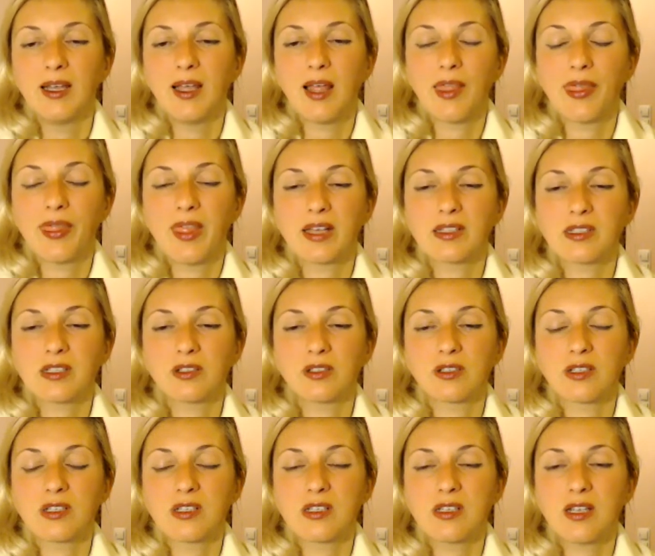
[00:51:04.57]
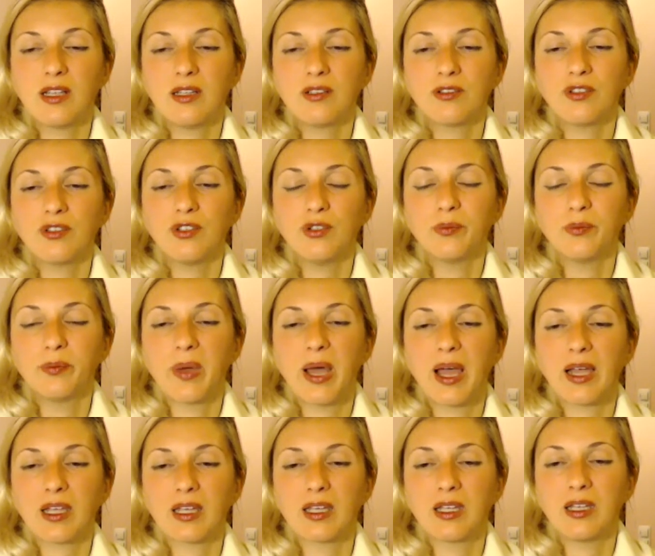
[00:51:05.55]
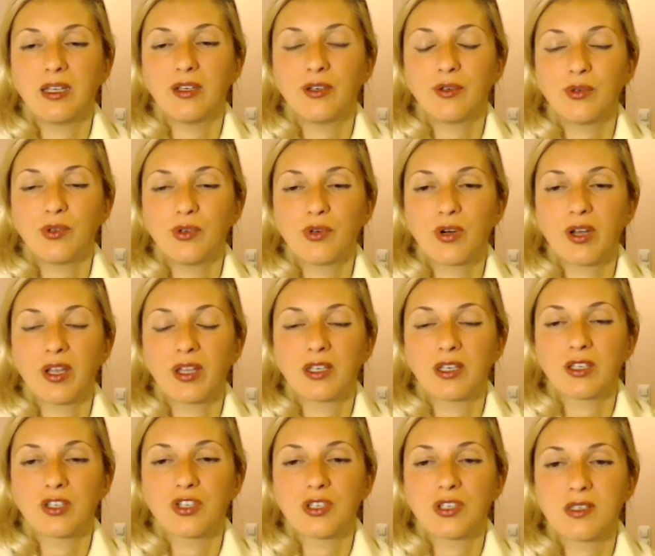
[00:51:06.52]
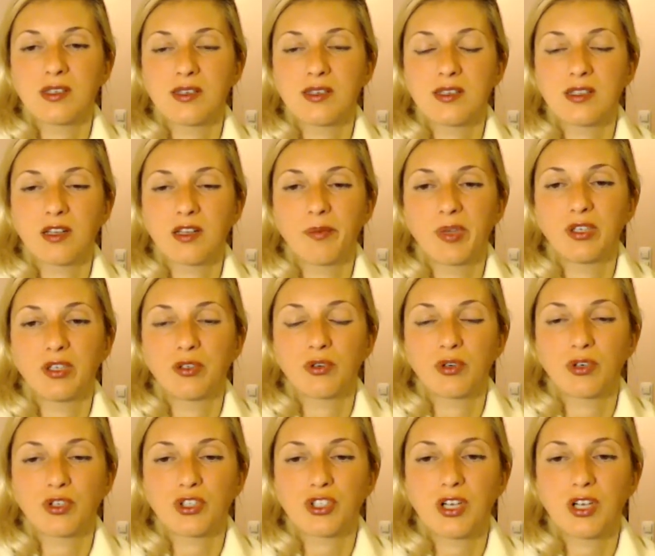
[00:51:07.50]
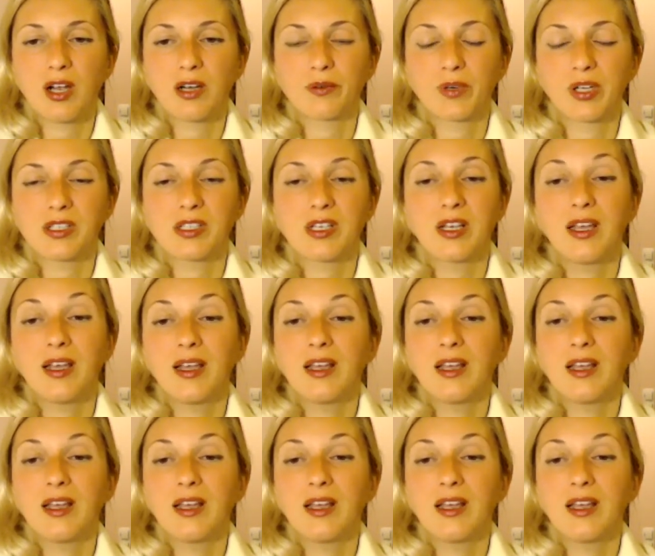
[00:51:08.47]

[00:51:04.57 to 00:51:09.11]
And that's going to center you back into your energy system, into your chakras.